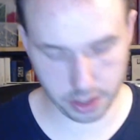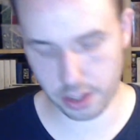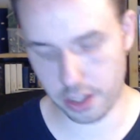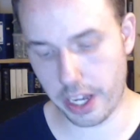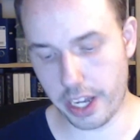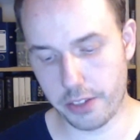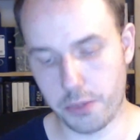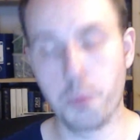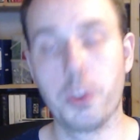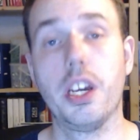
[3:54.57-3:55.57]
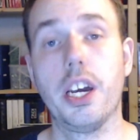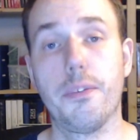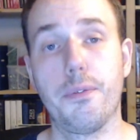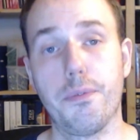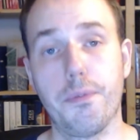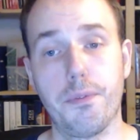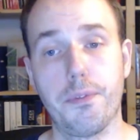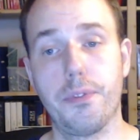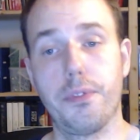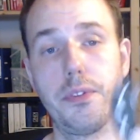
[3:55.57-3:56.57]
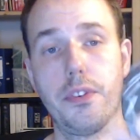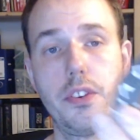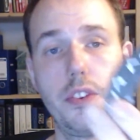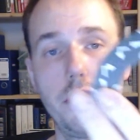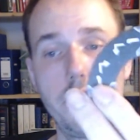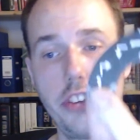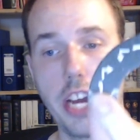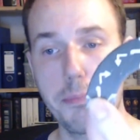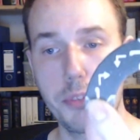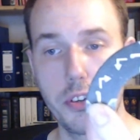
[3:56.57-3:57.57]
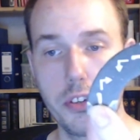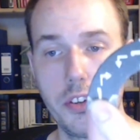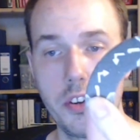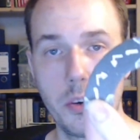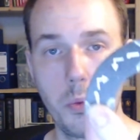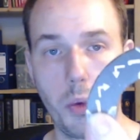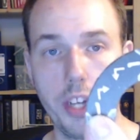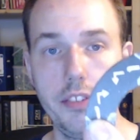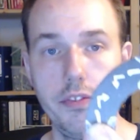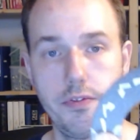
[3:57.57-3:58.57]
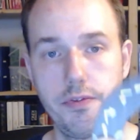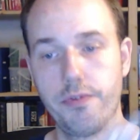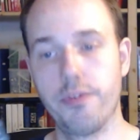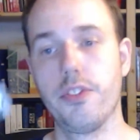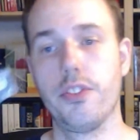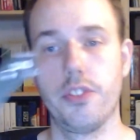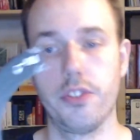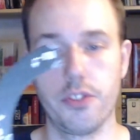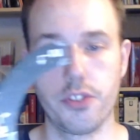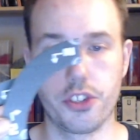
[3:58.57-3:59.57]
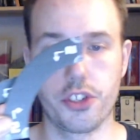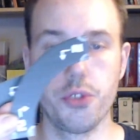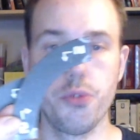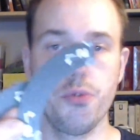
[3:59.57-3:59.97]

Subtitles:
And we have sharp turn 1, 2,